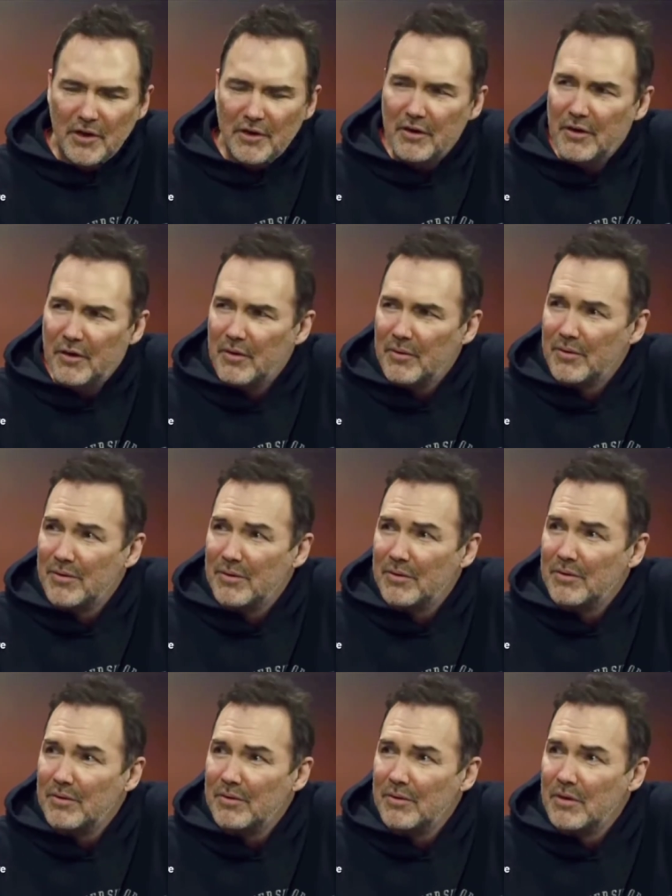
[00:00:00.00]
I want a loan.
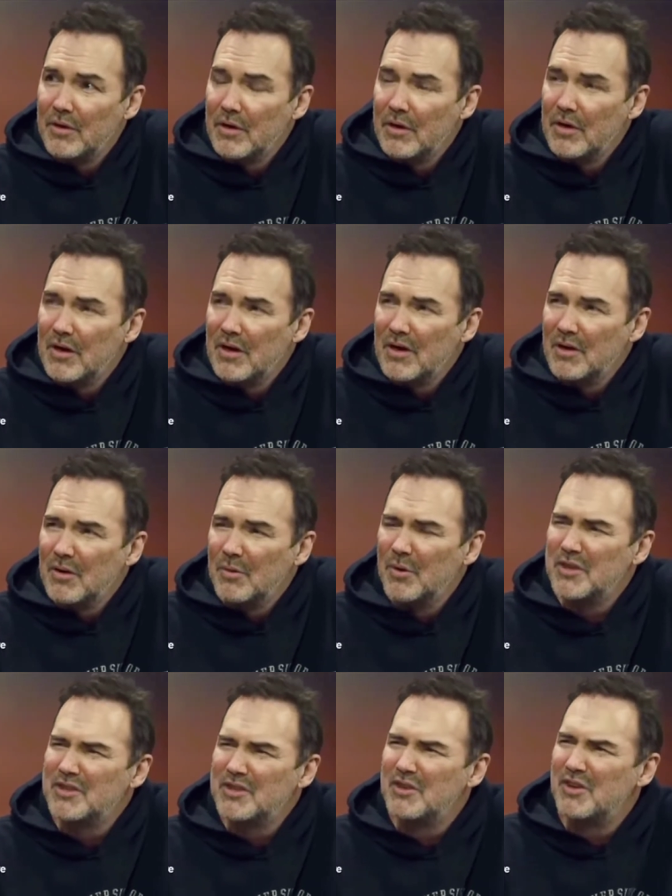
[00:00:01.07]

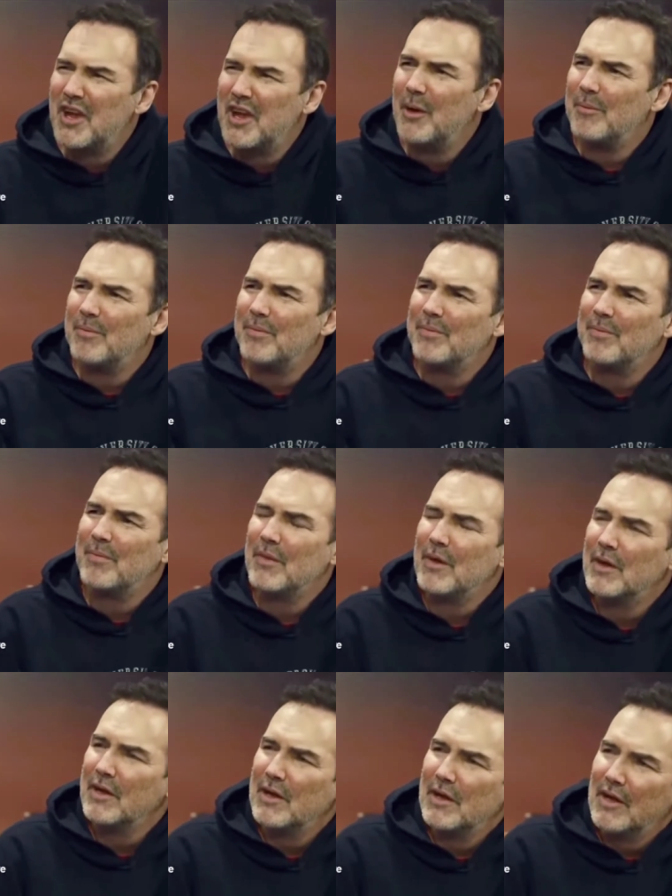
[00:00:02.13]
Well, what's your name?
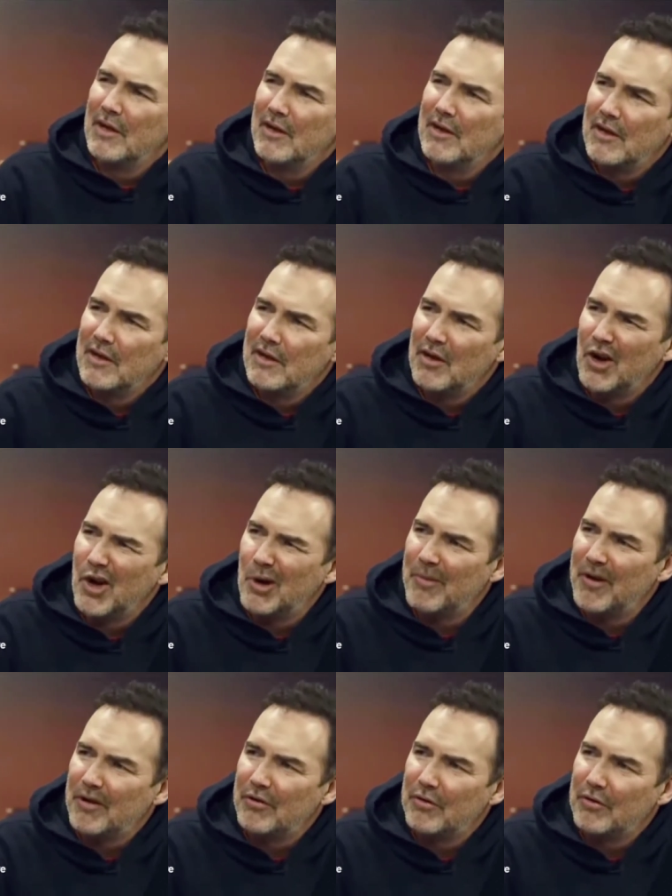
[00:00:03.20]

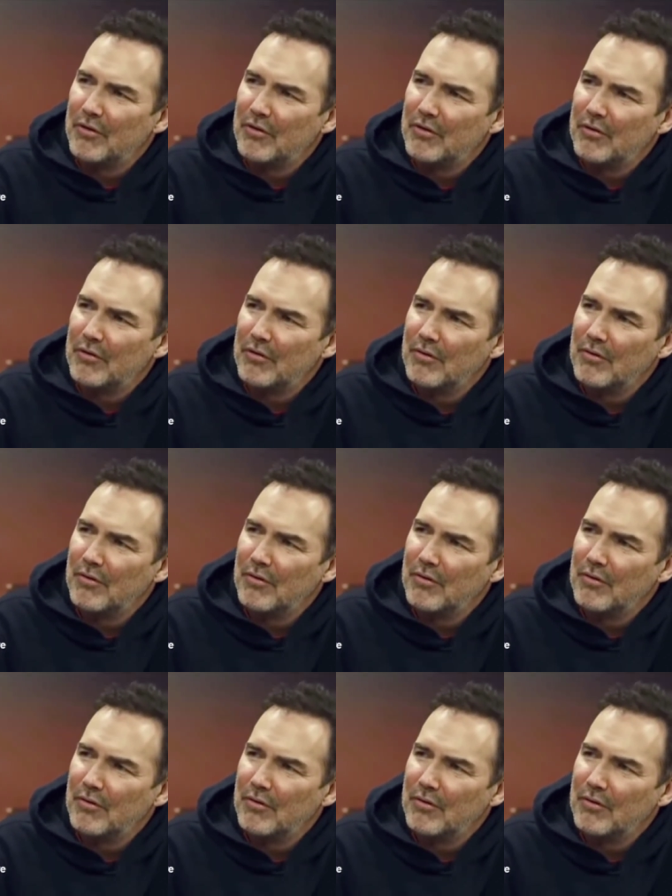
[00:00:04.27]
Kermit.